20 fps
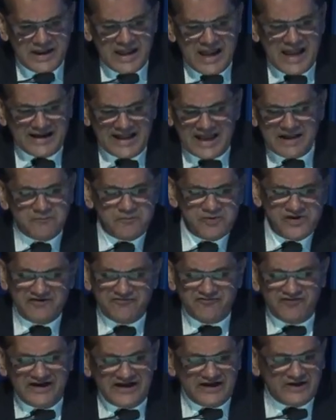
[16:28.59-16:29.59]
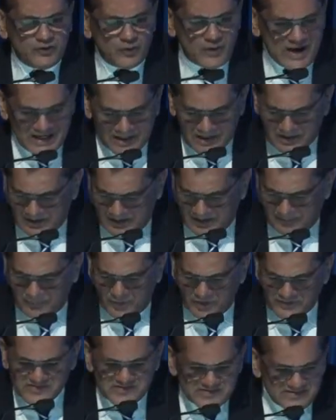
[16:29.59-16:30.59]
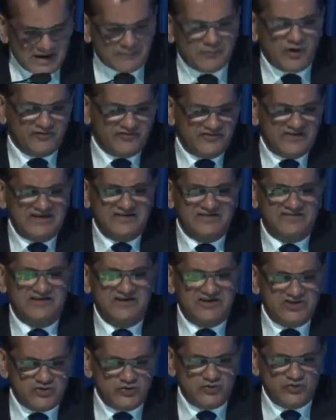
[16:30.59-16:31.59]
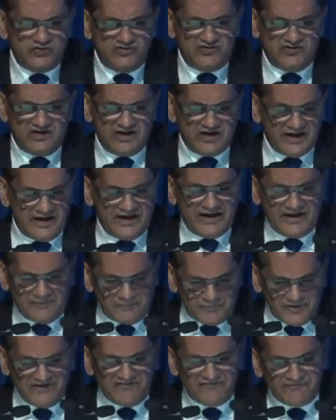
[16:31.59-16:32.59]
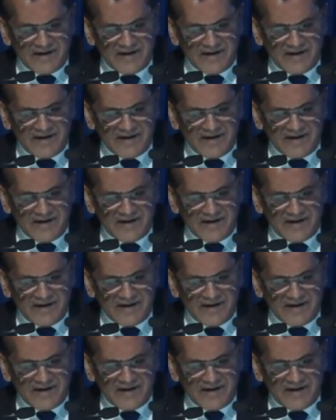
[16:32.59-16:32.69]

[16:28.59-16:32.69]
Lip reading: And I'll briefly dwell upon some of these issues in a brief